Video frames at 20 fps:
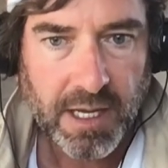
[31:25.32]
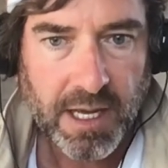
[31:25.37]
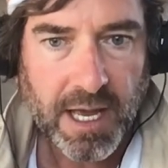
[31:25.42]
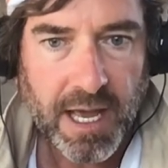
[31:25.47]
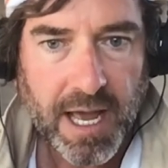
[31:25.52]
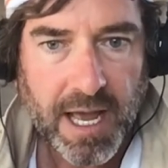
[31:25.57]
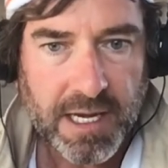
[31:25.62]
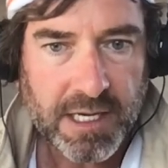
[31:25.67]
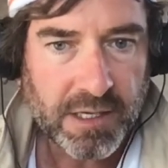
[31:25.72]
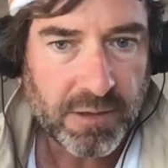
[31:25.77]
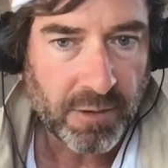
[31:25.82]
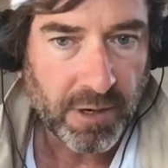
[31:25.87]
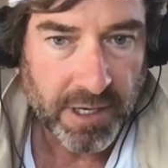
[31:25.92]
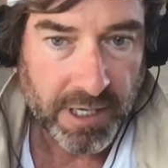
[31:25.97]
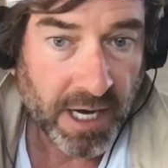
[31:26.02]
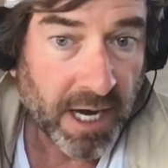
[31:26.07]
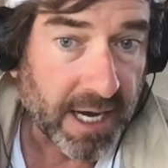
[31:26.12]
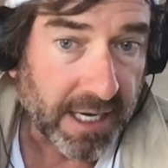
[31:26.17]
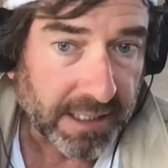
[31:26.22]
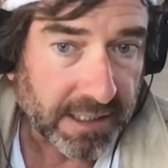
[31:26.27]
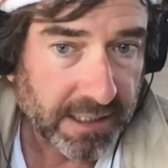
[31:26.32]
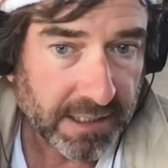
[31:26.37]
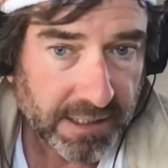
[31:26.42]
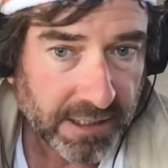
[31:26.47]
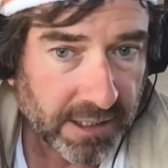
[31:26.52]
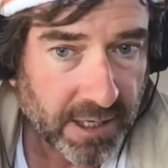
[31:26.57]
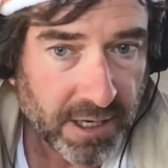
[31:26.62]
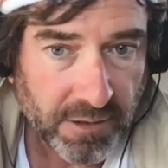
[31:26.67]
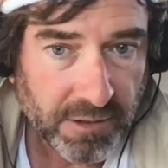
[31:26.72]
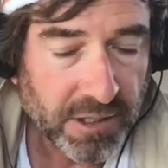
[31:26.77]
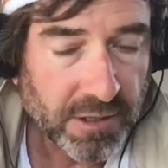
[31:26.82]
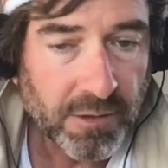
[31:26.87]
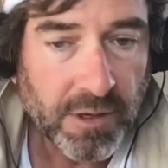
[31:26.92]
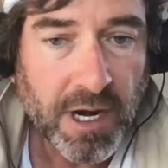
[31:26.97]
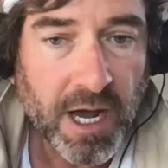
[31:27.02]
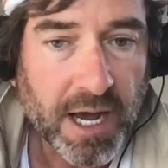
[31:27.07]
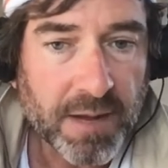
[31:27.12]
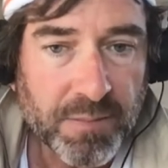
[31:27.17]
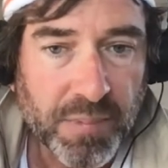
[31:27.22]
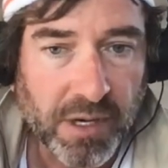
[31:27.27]
And you are not. You know, you and
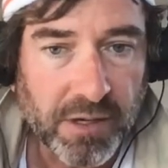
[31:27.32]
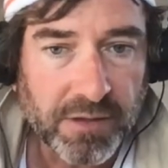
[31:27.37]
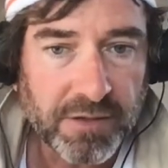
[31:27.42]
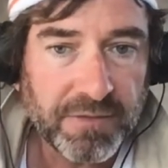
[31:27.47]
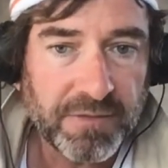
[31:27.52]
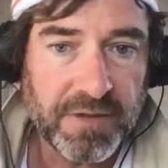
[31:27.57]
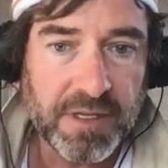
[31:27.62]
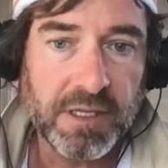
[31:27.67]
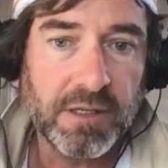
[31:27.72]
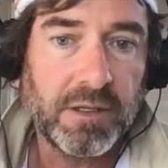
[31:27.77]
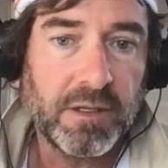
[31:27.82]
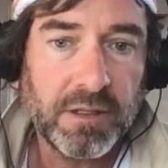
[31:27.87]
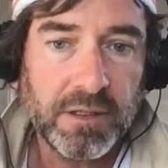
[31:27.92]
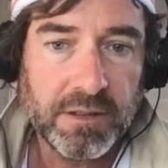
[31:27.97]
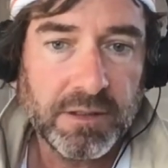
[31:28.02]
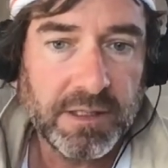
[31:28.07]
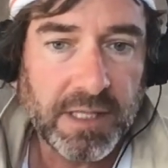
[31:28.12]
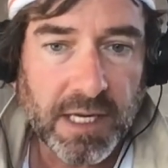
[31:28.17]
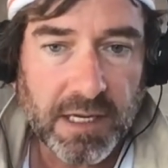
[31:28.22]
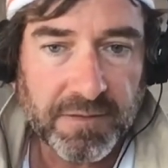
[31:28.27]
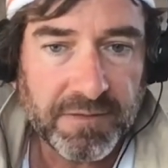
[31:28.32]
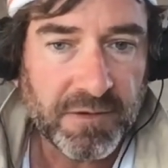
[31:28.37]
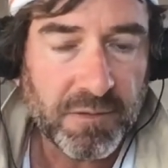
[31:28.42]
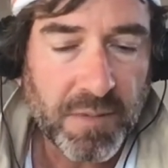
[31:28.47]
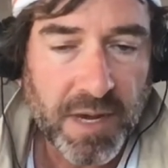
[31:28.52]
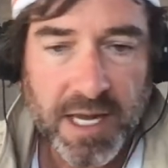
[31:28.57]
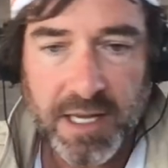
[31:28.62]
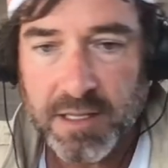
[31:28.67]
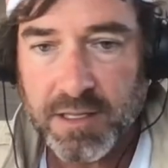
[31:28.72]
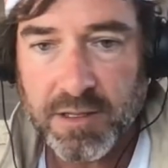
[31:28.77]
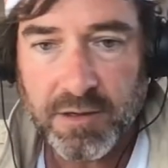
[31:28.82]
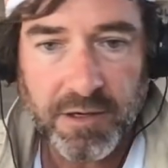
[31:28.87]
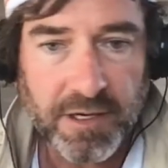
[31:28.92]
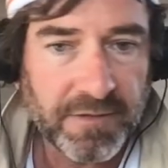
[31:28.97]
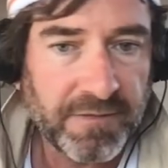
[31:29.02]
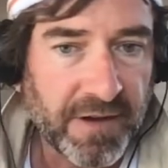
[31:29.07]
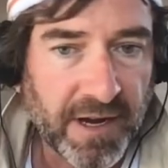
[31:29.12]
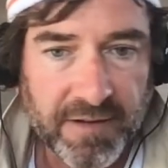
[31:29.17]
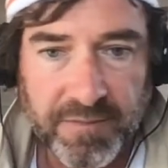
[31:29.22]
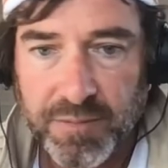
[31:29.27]
I both feel that if you made
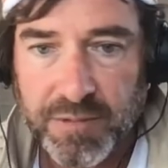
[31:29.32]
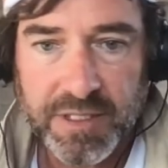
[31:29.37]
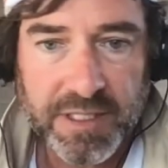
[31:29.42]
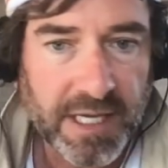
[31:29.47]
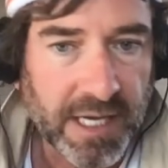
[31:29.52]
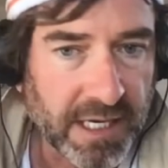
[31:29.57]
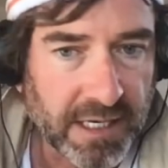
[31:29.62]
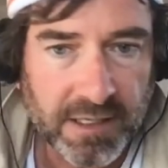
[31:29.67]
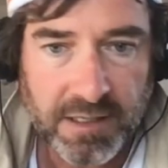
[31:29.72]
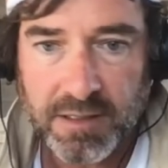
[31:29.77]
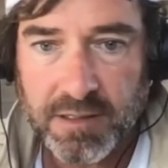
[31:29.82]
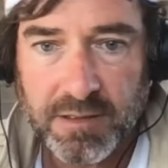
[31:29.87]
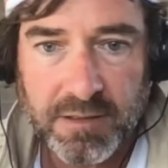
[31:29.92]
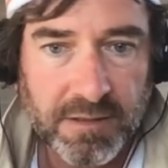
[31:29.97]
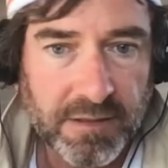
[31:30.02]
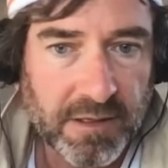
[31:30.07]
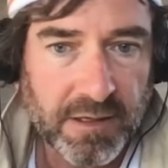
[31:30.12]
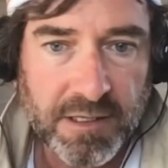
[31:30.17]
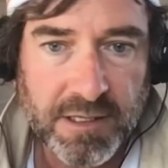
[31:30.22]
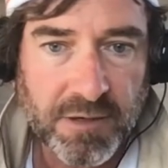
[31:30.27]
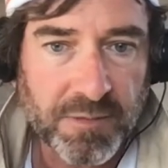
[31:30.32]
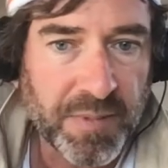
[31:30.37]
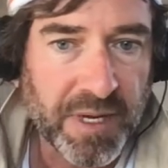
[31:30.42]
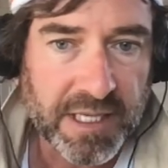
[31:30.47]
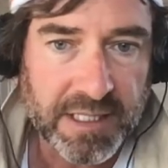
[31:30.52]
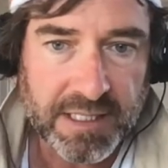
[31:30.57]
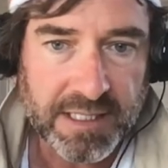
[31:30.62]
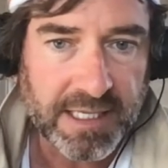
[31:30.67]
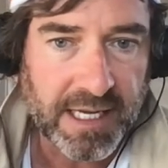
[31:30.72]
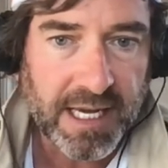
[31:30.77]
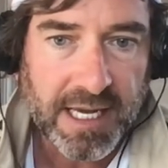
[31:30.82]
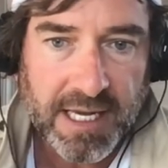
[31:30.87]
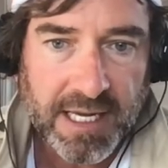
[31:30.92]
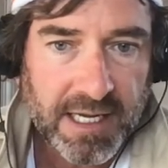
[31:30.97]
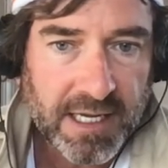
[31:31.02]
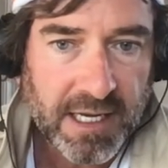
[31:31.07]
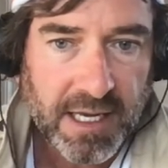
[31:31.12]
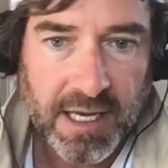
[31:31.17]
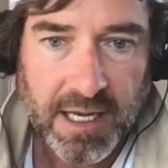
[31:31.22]
35% on your best day,